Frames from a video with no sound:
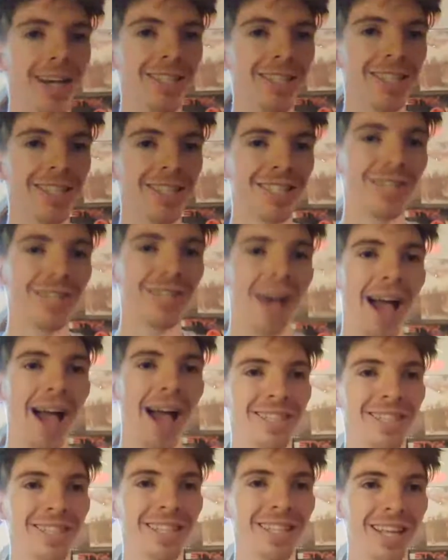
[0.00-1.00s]
it just so
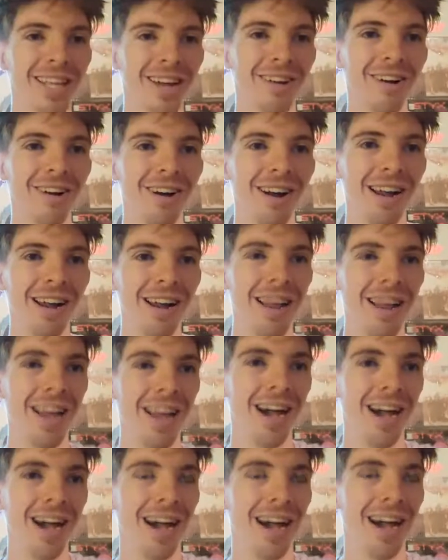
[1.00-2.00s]
happens that there are
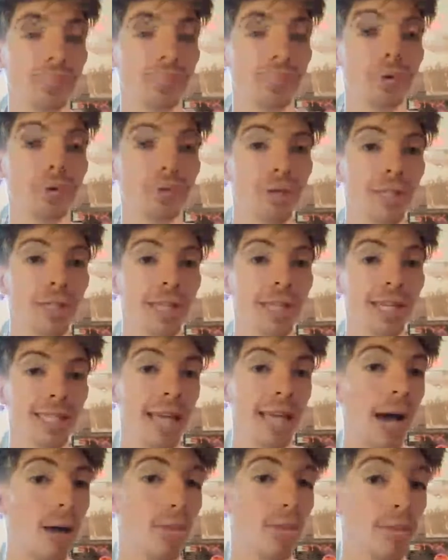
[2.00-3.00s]
multiple
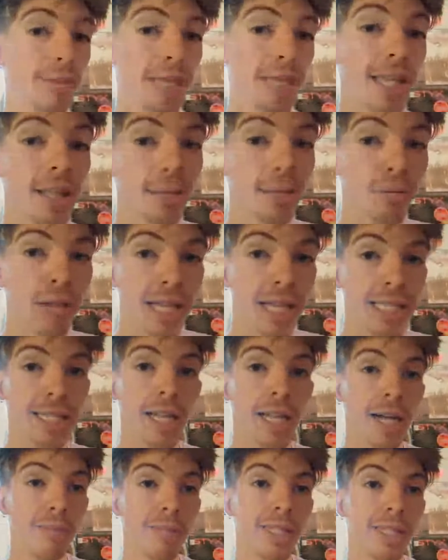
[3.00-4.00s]
Styx albums in the place
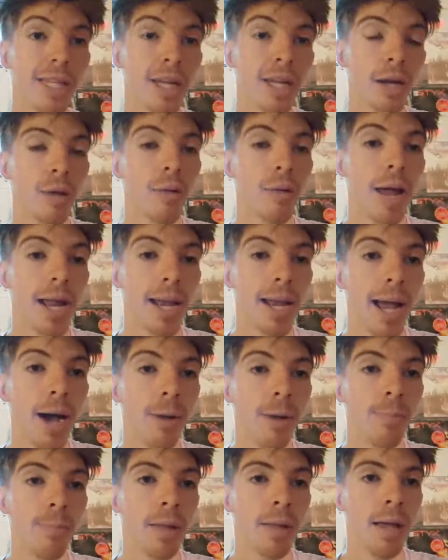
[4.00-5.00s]
that I'm sitting right
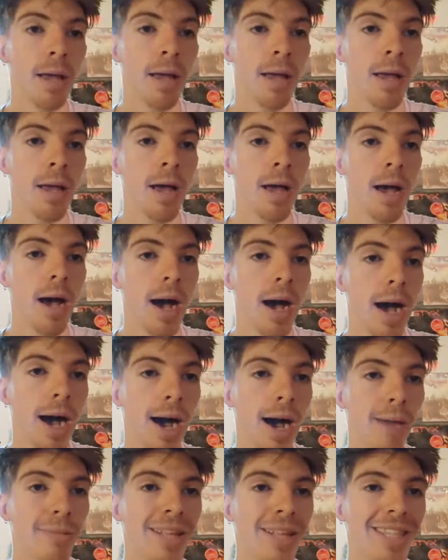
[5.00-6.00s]
now.
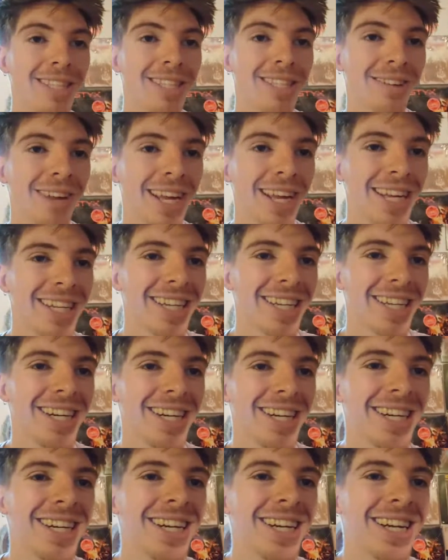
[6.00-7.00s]
but that's a great,
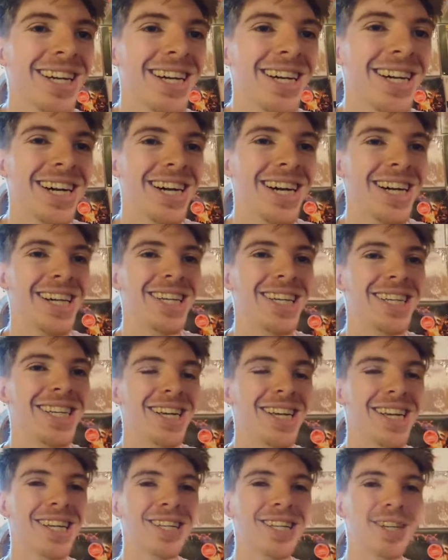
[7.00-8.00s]

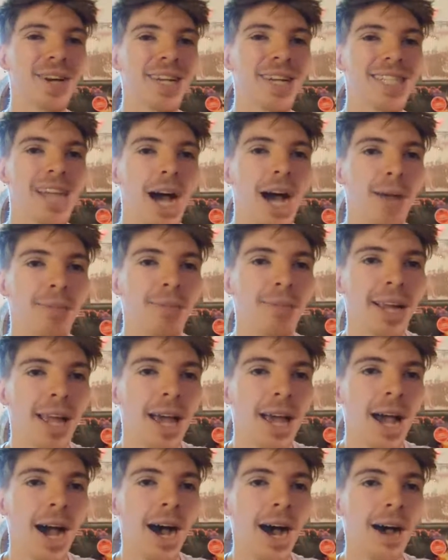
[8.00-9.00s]
great topic.
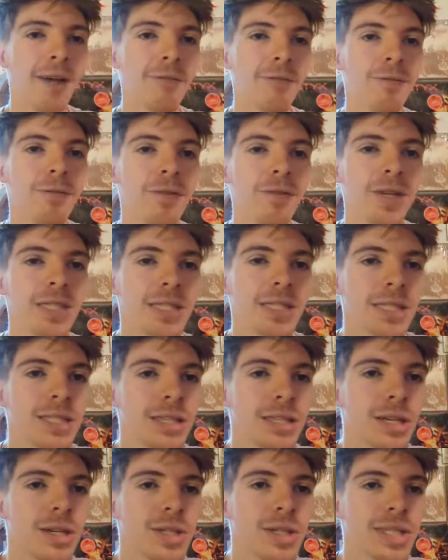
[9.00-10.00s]

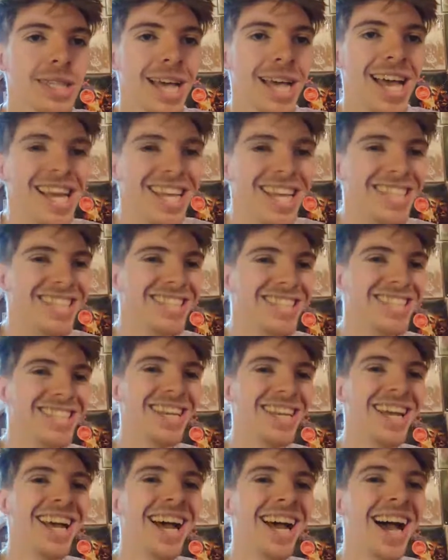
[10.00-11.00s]
Francisco says.
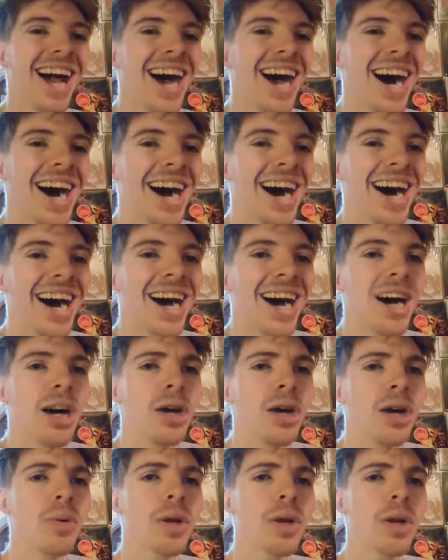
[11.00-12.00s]
Uh,
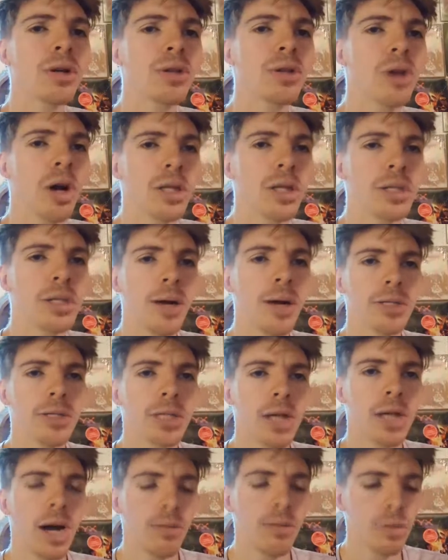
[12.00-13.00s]
what are your thoughts about
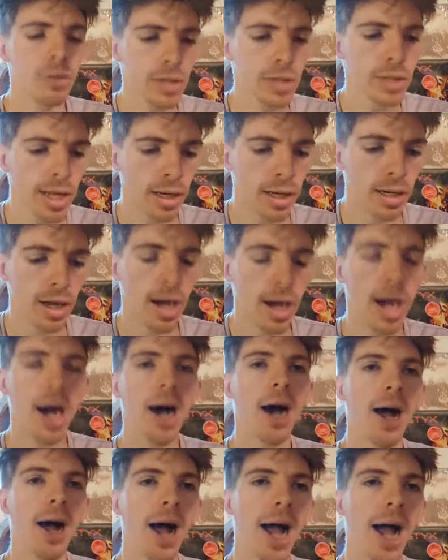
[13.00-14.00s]
Saddam Hussein?
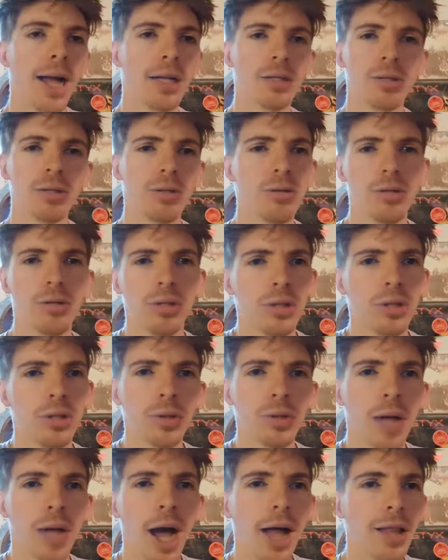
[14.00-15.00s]
Uh, I do
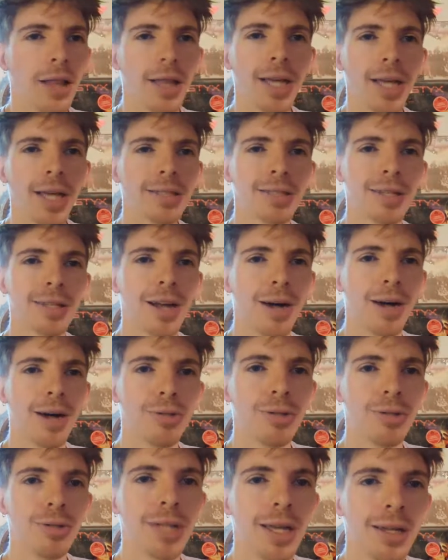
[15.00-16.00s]
not like Saddam
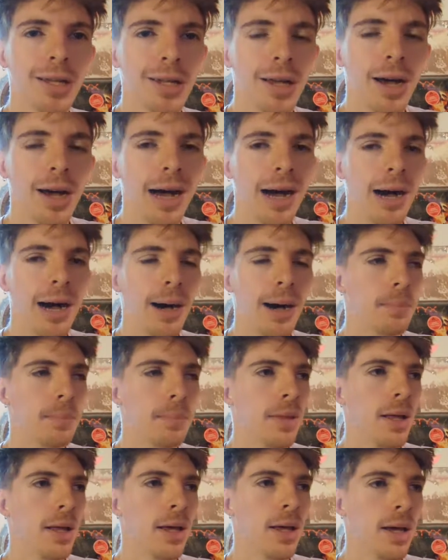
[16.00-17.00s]
Hussein. Um,
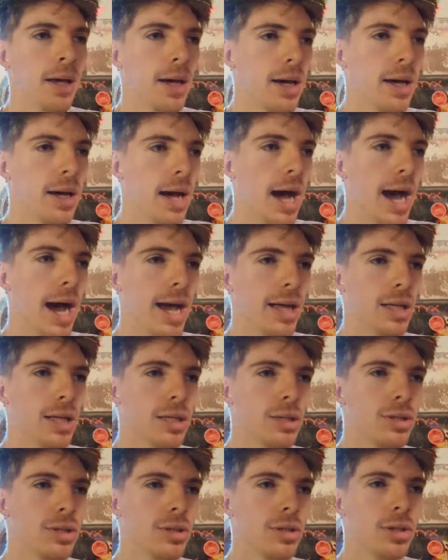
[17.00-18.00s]
uh, I
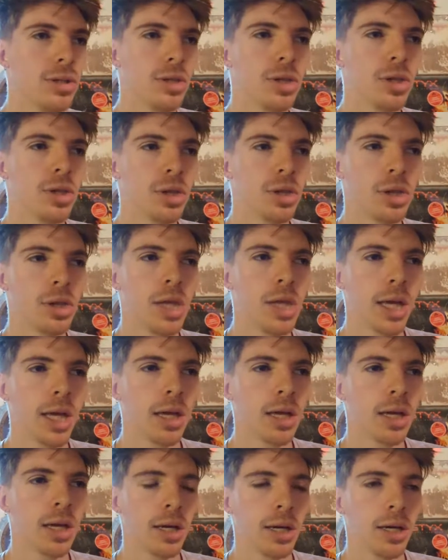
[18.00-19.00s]

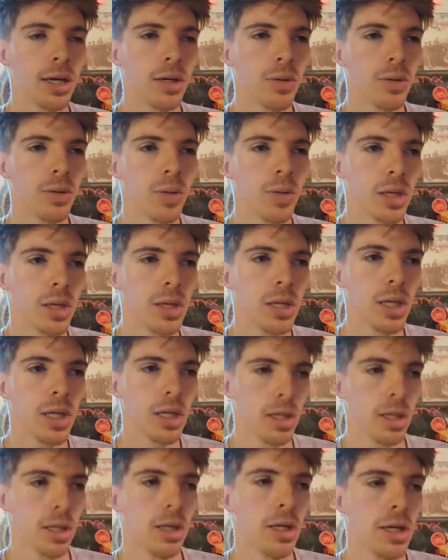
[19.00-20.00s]
think uh, with
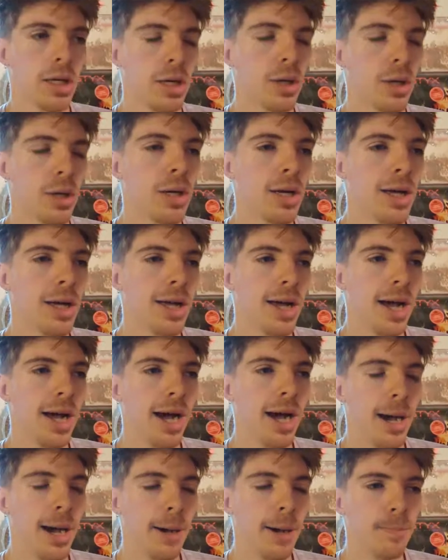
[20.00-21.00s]
the you know
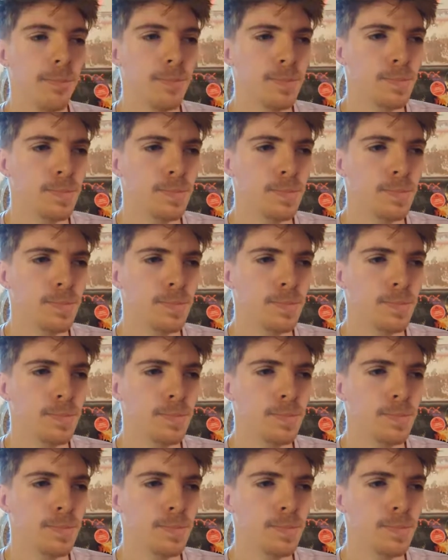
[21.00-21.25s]
um,